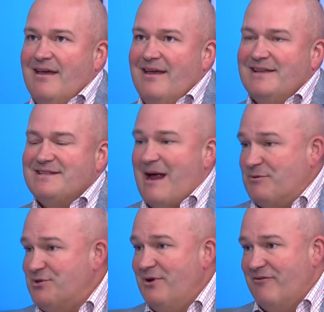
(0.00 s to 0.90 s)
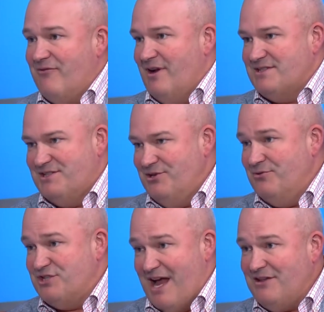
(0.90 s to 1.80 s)
it's an opportunity for us
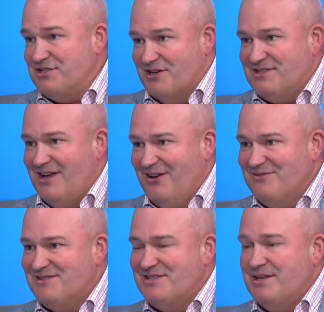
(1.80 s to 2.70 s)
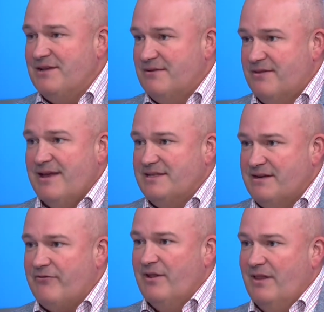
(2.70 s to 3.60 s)
to challenge ourselves to think
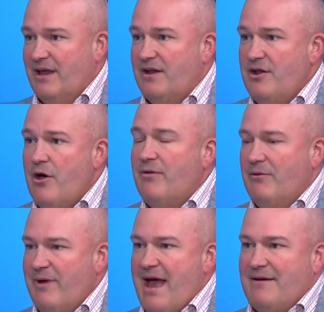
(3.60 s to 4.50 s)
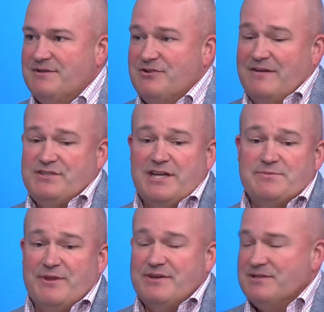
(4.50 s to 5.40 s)
differently and know that we have to drive
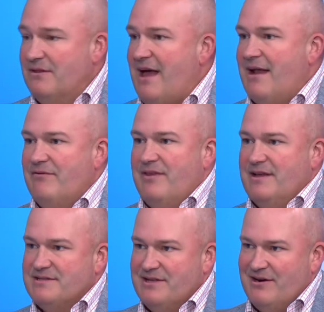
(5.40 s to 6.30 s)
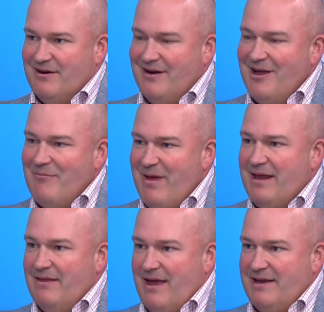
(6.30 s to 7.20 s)
change. But there's a lot of things that are
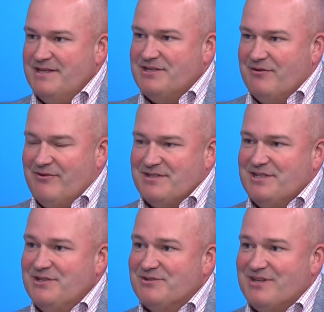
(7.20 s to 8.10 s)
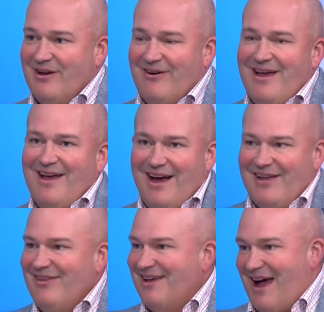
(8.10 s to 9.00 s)
making that easier for us to do. So
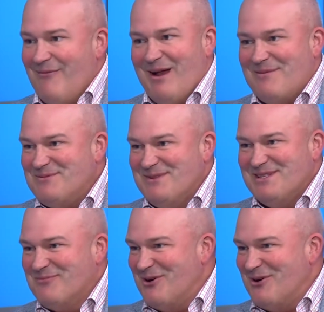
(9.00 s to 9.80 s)
I'm an optimistic